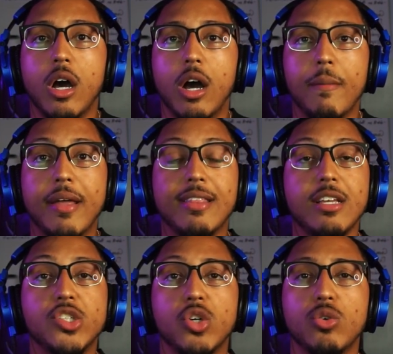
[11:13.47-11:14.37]
Um, and
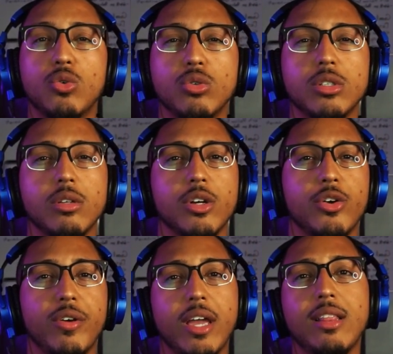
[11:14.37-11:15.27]
these tools
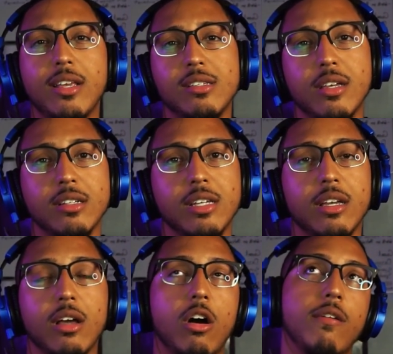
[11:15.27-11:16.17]
create these things,
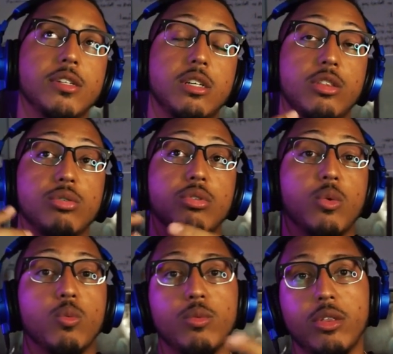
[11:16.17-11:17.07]
like obviously through
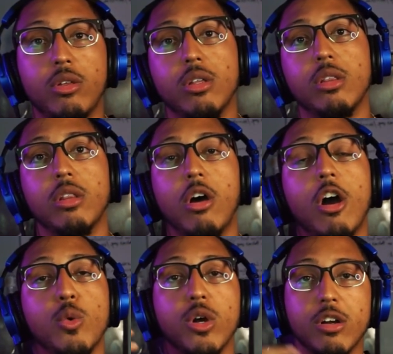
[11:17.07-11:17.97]
the, the, the
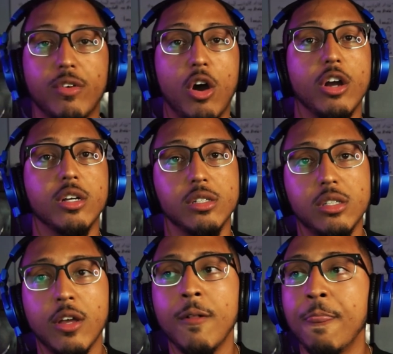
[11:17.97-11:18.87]
hard work of
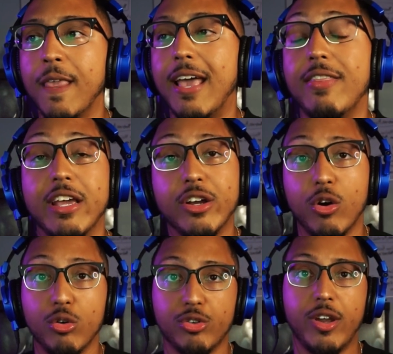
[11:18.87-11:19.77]
artists and
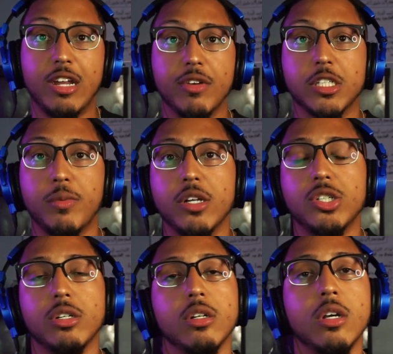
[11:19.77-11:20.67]
their own creative
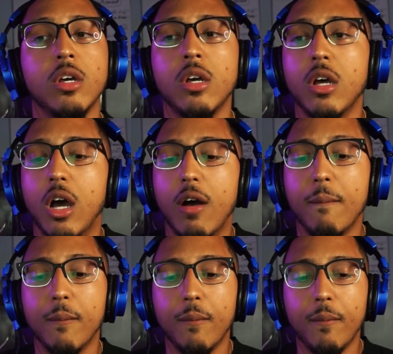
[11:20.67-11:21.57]
expression.
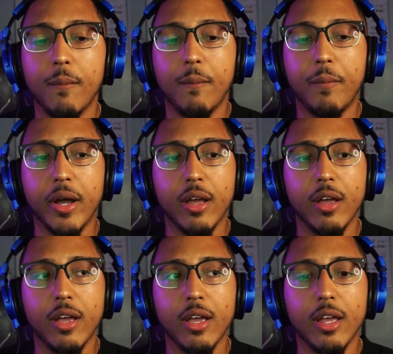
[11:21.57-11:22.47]
Um, but
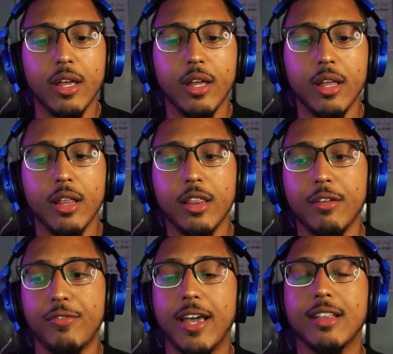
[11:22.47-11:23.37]

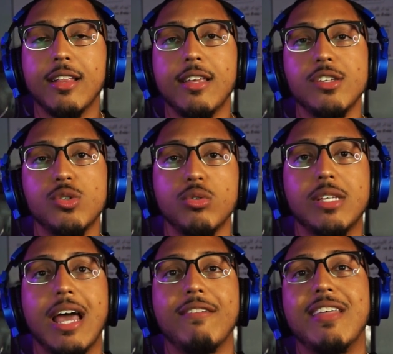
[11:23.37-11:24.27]
the fact that these
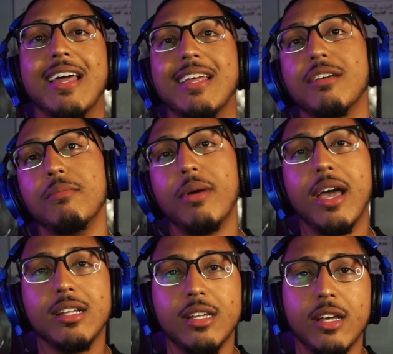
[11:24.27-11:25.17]
tools have that
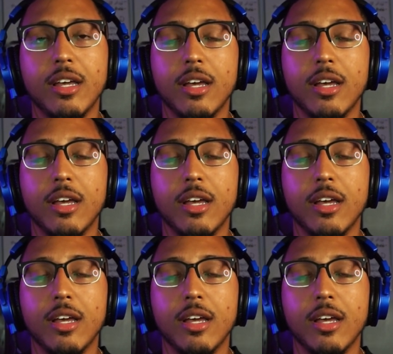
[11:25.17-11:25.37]
impact,